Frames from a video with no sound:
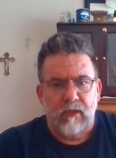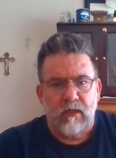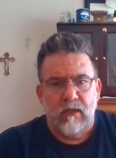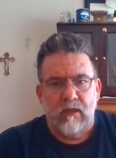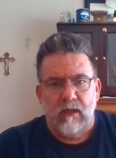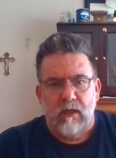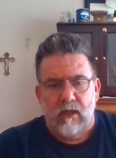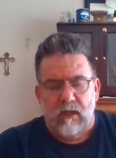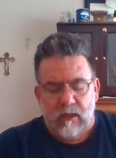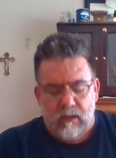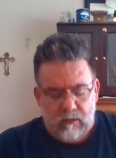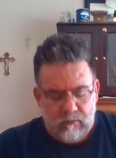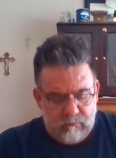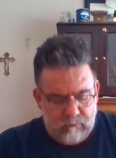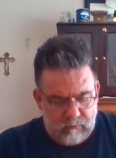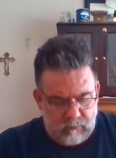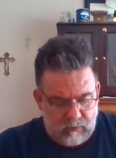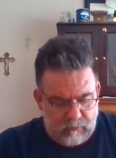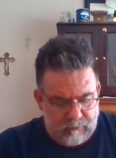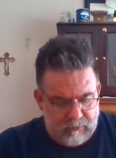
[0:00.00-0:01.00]

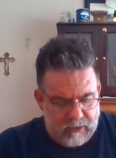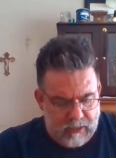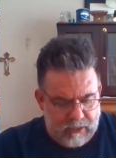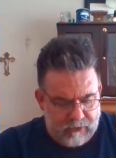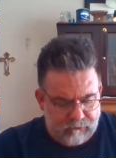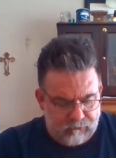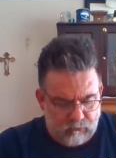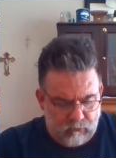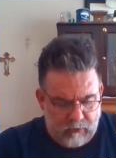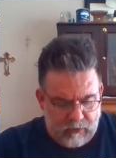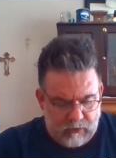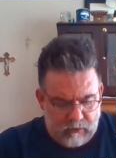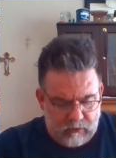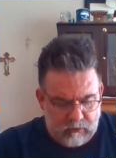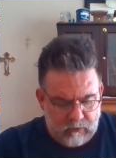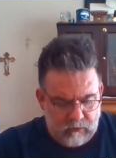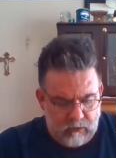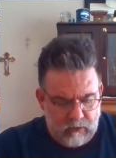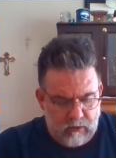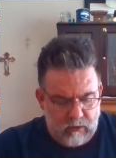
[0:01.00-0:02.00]
I mean, that's where
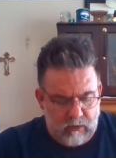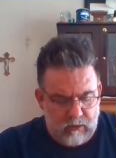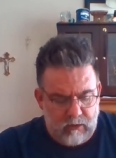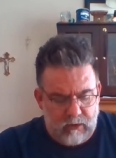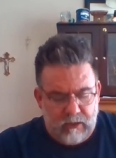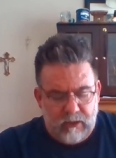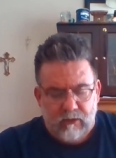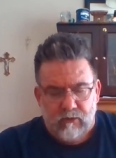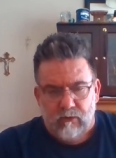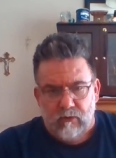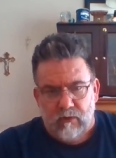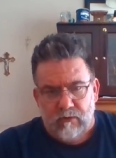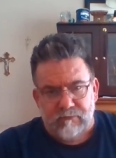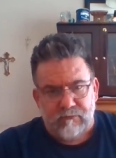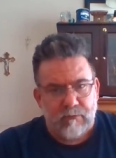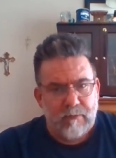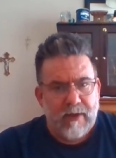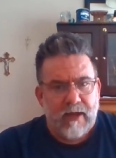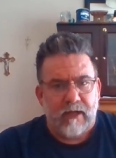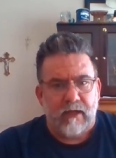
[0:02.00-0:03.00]
Hero of
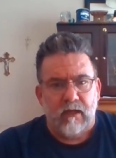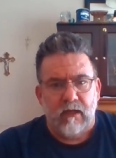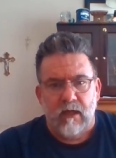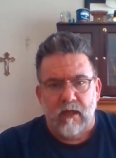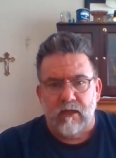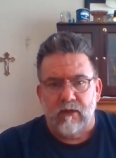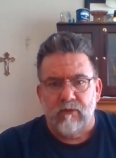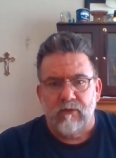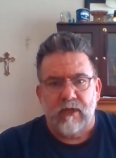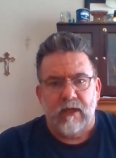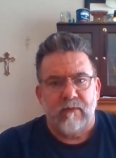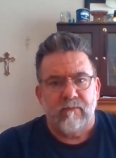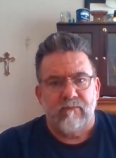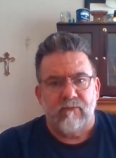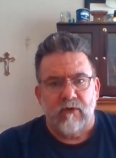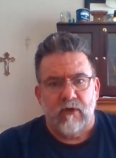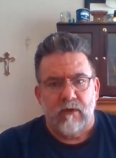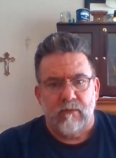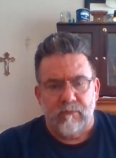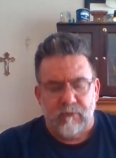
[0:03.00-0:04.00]
Tobacciano came
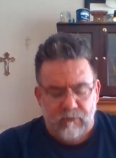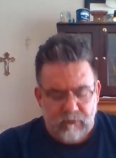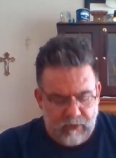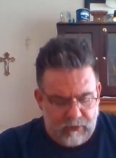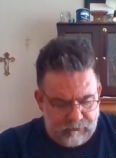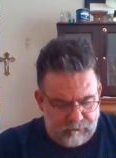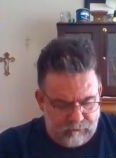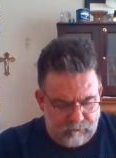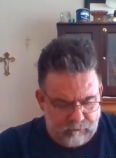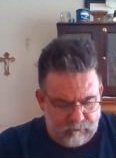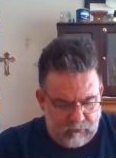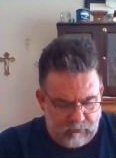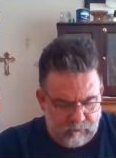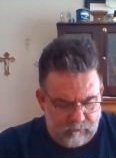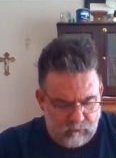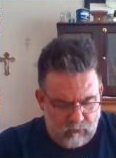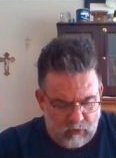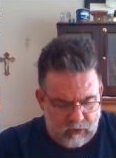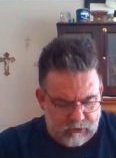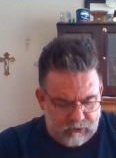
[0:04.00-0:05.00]
from. You guys have
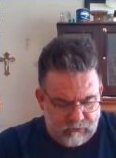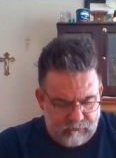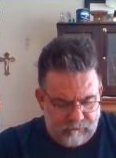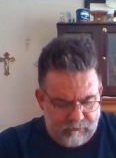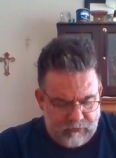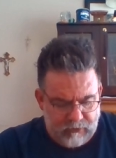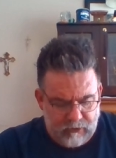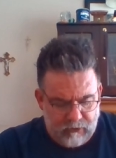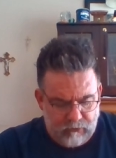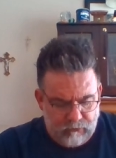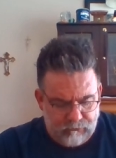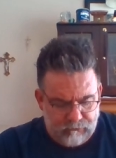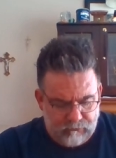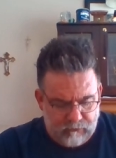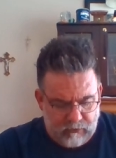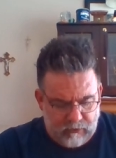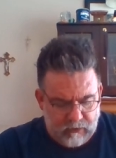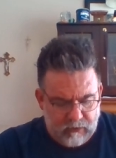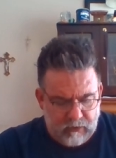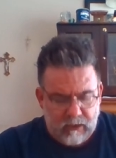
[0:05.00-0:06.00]
watched the videos,
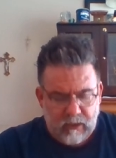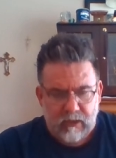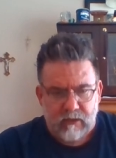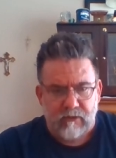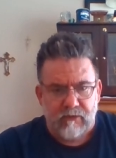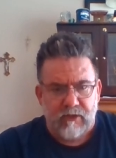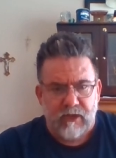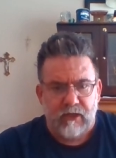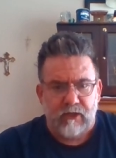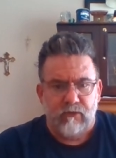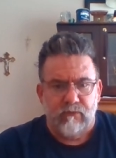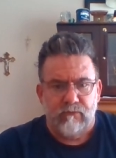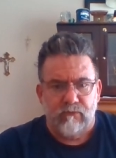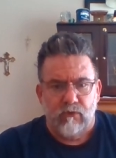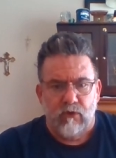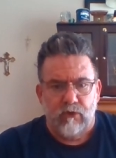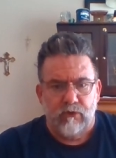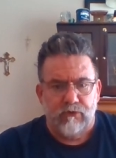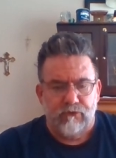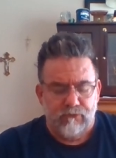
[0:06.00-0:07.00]
and again, thank you for
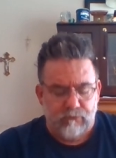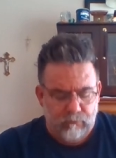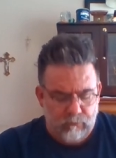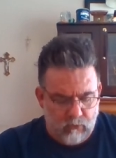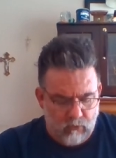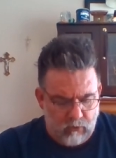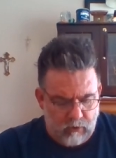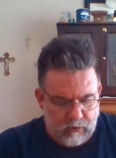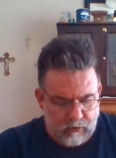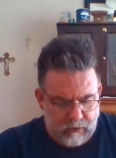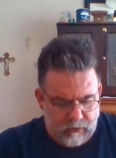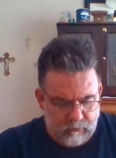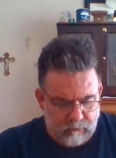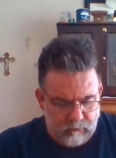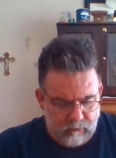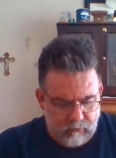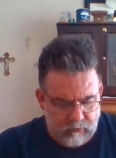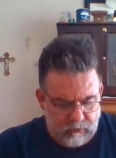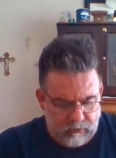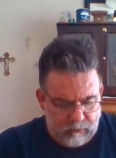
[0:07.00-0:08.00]
all your support. I
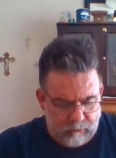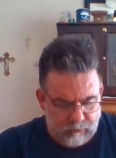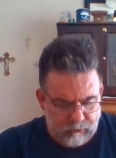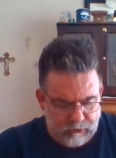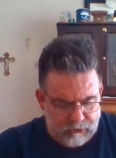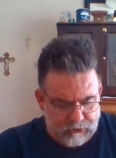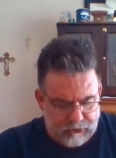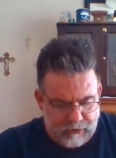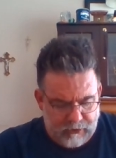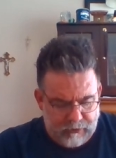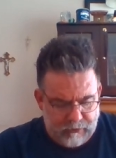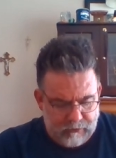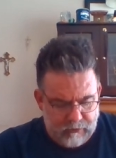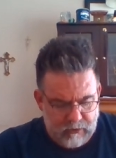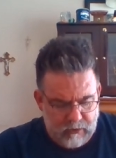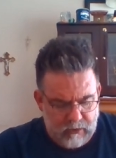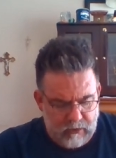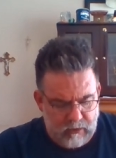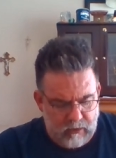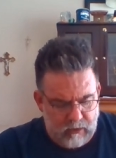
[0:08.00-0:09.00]
really appreciate it.
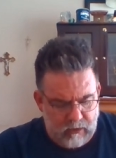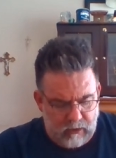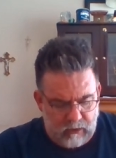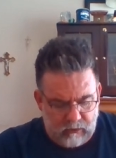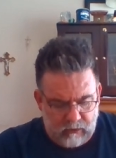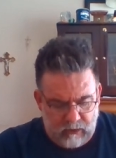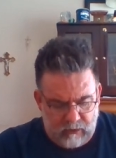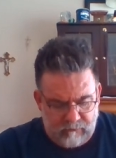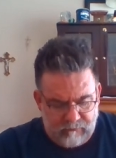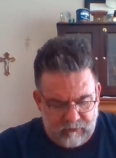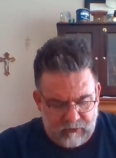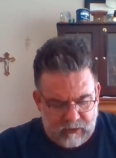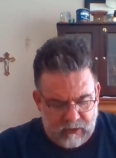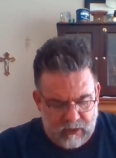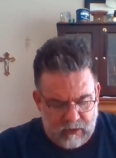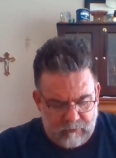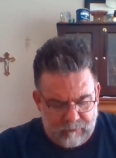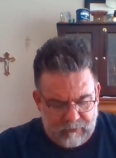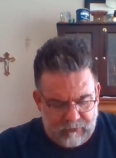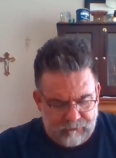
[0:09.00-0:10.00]
I love the
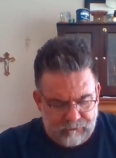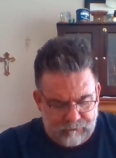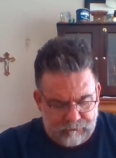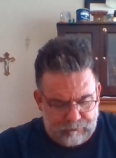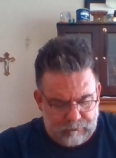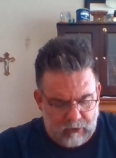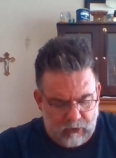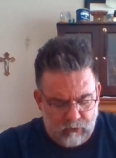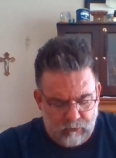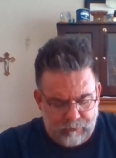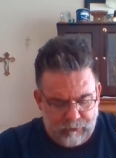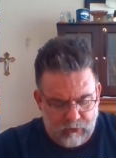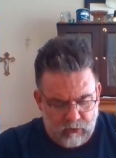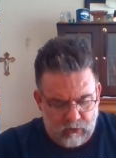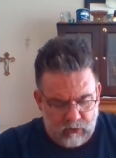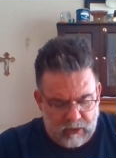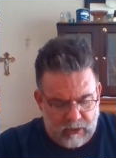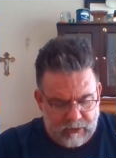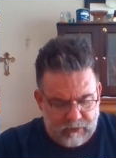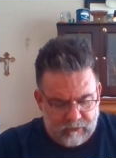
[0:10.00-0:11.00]
comments. I hope you all
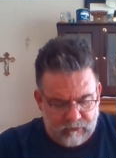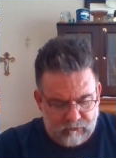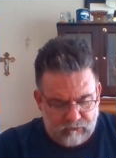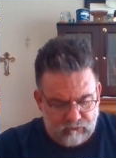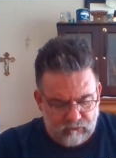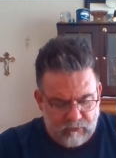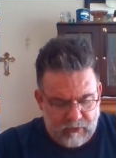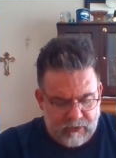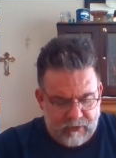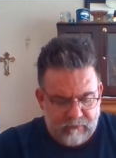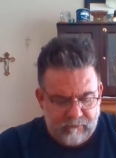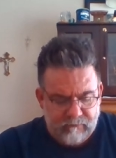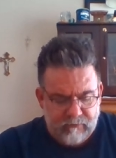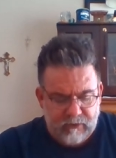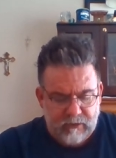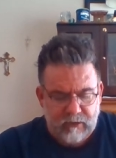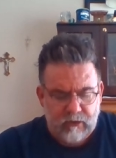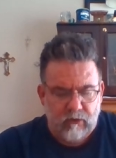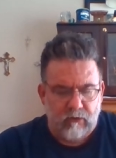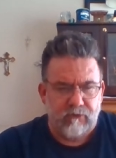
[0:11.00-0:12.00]
liked the shredding
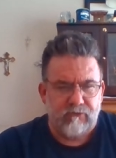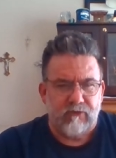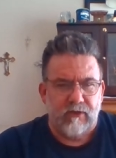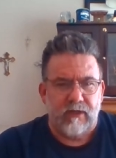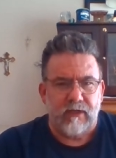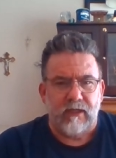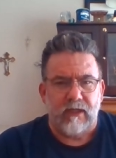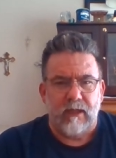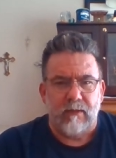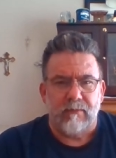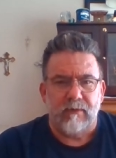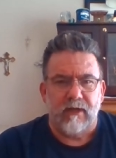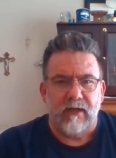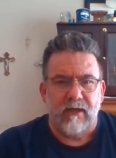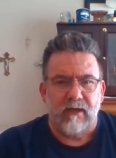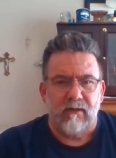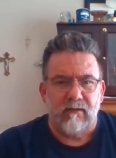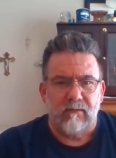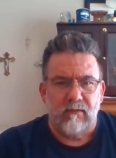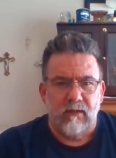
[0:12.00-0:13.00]
video. I tried to keep it at
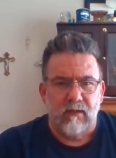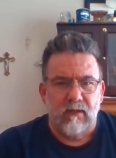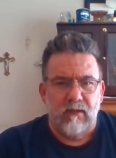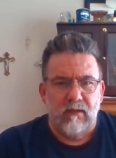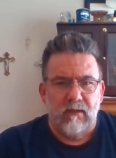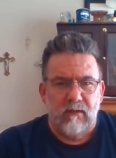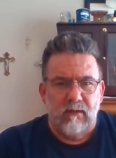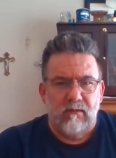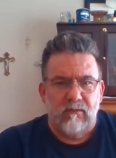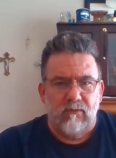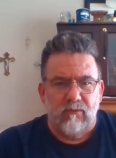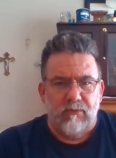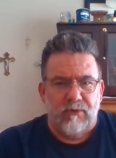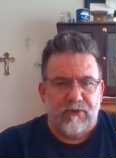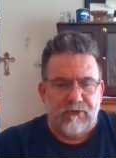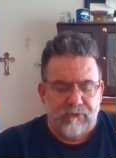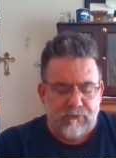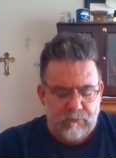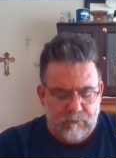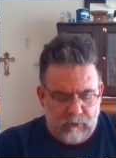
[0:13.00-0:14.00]
a
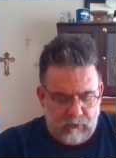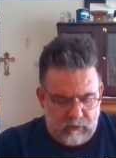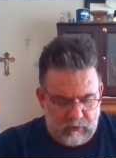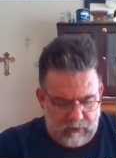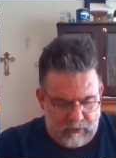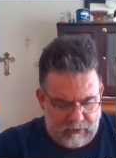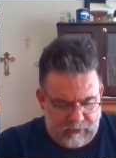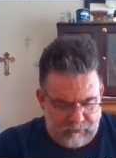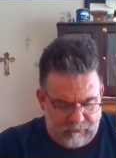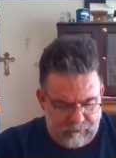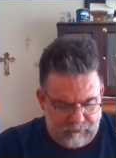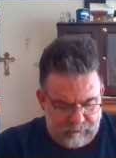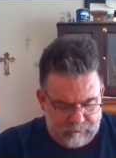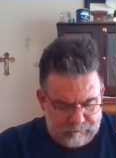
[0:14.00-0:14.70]
reasonable length.